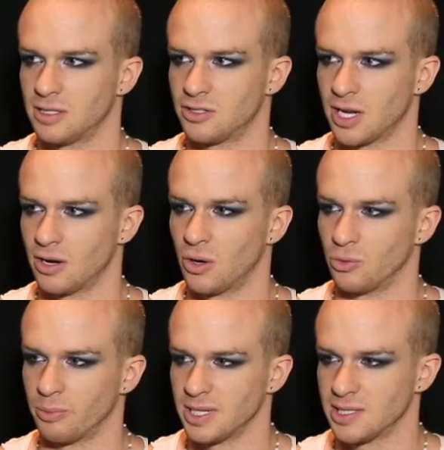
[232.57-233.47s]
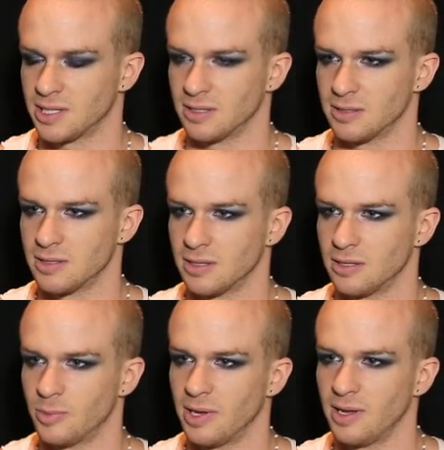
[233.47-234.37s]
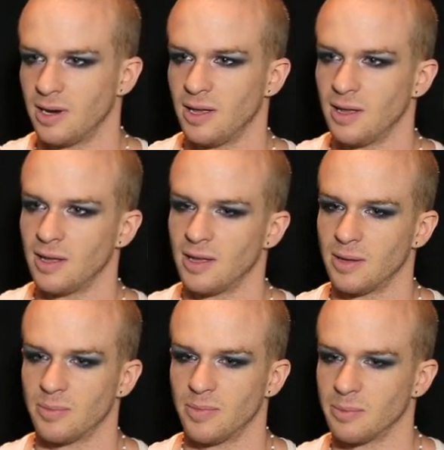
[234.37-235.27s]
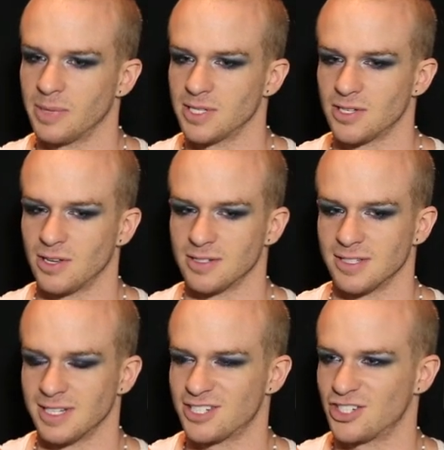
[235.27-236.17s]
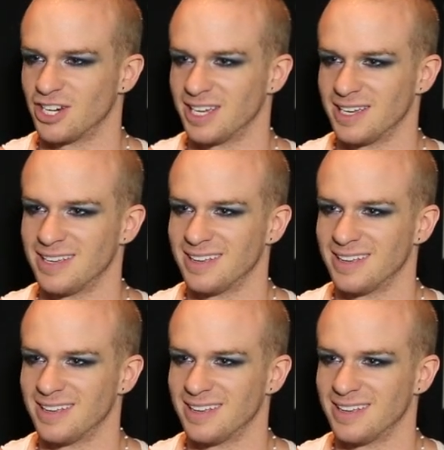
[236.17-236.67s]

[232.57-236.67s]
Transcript: to try to hone my skills a little bit, make my songs less shitty.